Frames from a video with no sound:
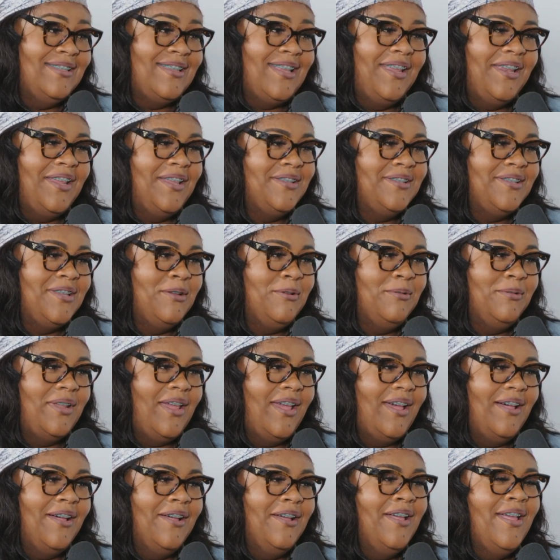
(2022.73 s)
they sold
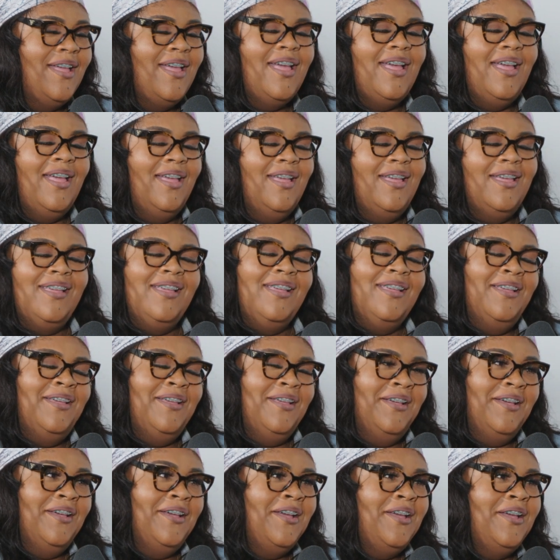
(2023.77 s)
out.
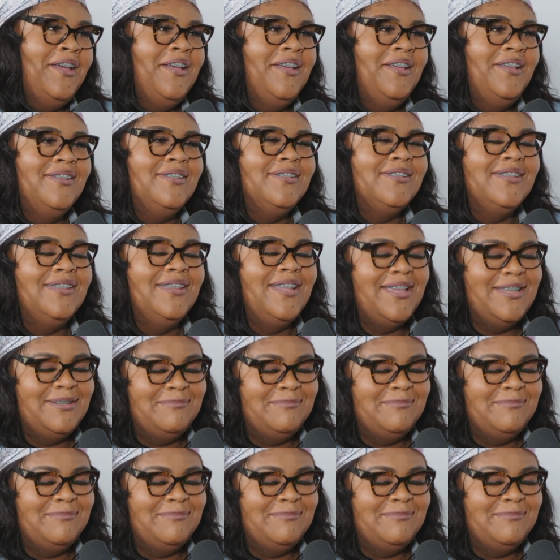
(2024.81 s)
So let's